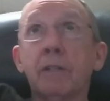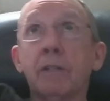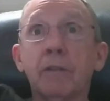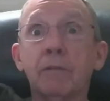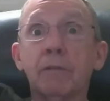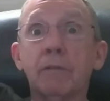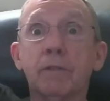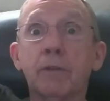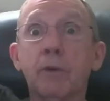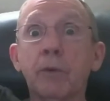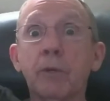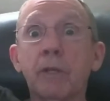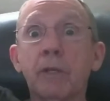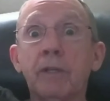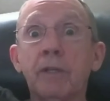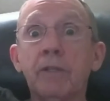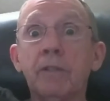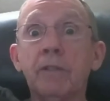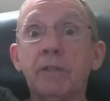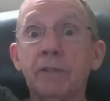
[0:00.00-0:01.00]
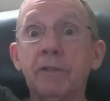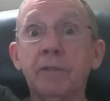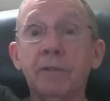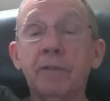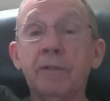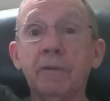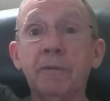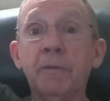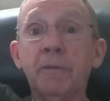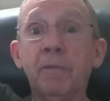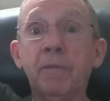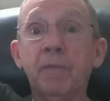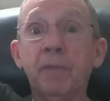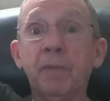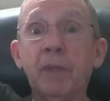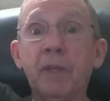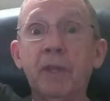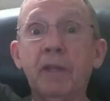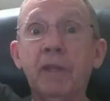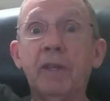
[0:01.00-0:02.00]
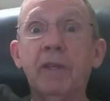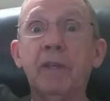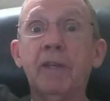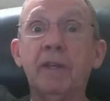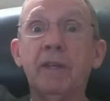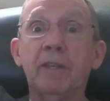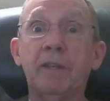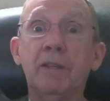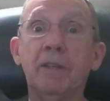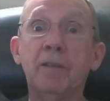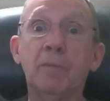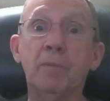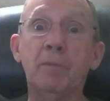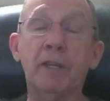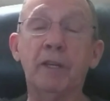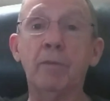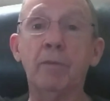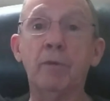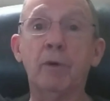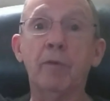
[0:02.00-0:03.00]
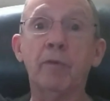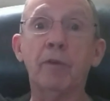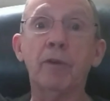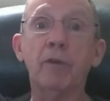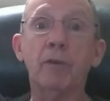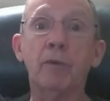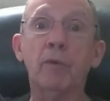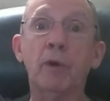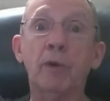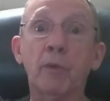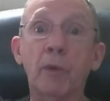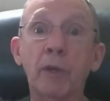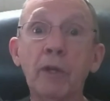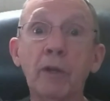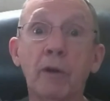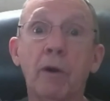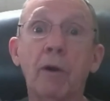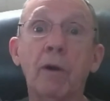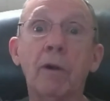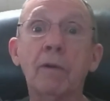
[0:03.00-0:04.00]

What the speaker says: those trees, and it may come over here where we are.